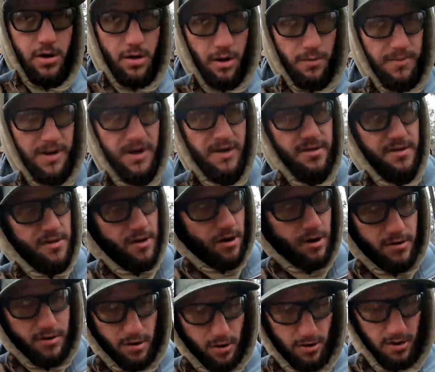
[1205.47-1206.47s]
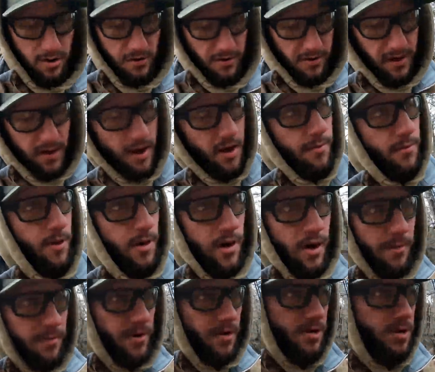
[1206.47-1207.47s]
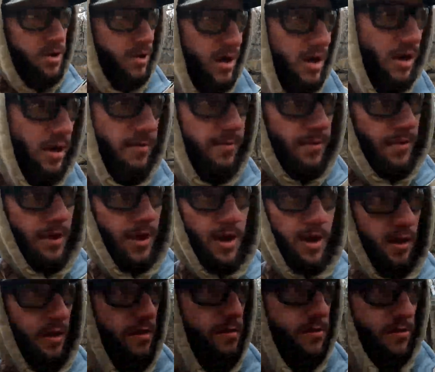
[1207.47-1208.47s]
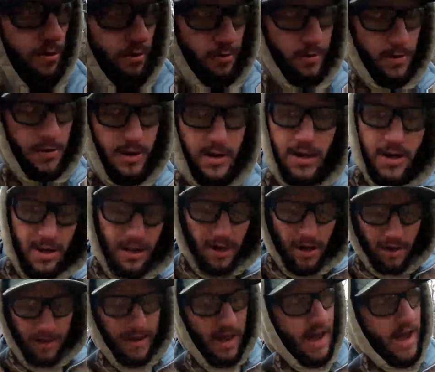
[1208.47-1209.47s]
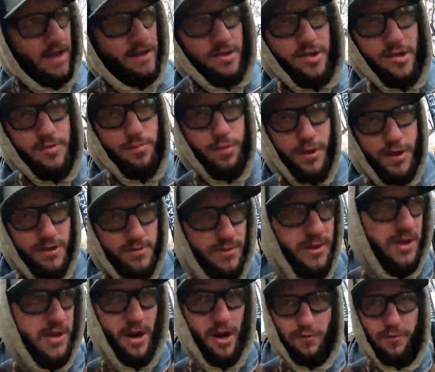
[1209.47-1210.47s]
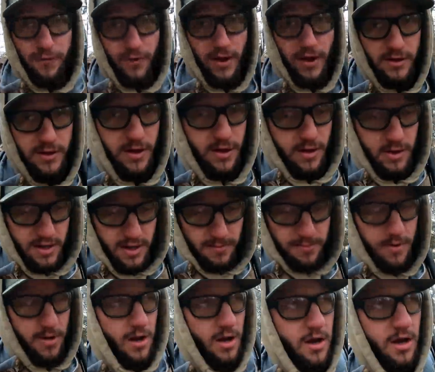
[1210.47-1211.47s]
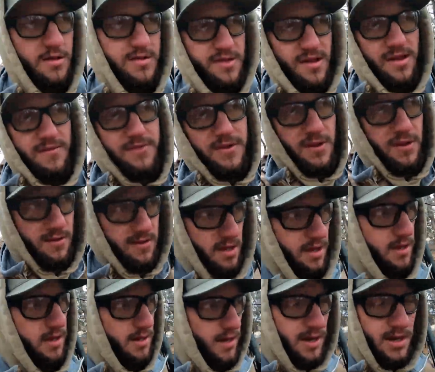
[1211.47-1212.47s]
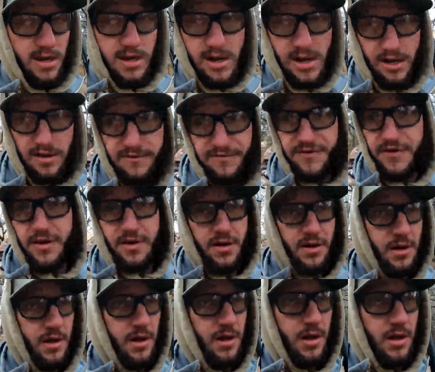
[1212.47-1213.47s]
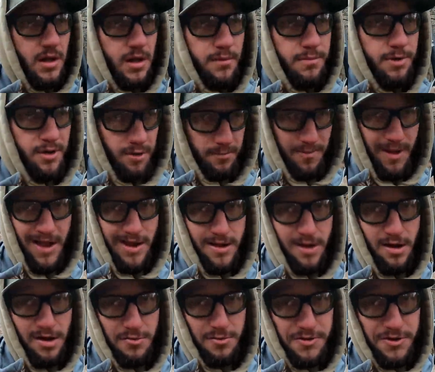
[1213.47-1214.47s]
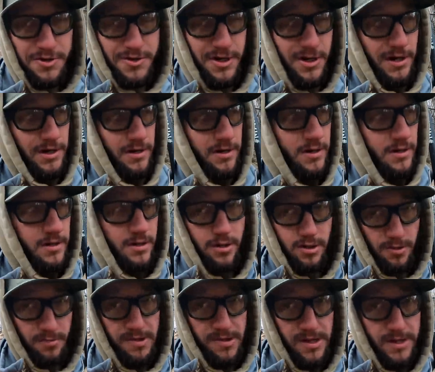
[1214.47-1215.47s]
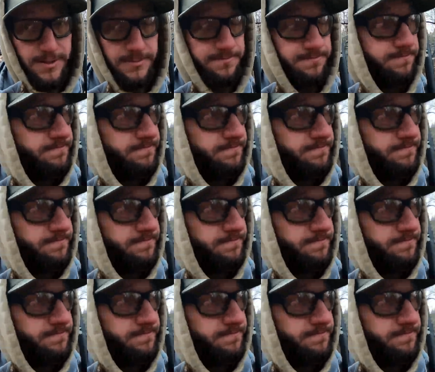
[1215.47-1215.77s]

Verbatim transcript: I'm going to start turning on the camera. I'm going to shut up and hunt. So guys, just please be careful out there. Keep your gun on safety until you need it off. Put it back on when you're done. You know what I'm saying?